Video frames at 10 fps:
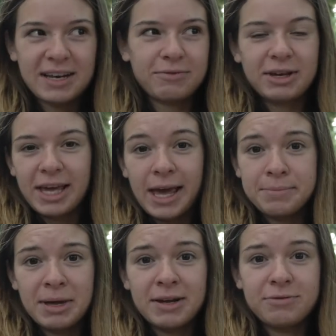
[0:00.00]
if we
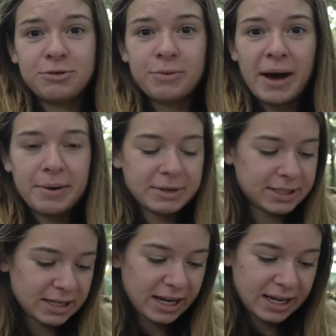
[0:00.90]
came in a few hours.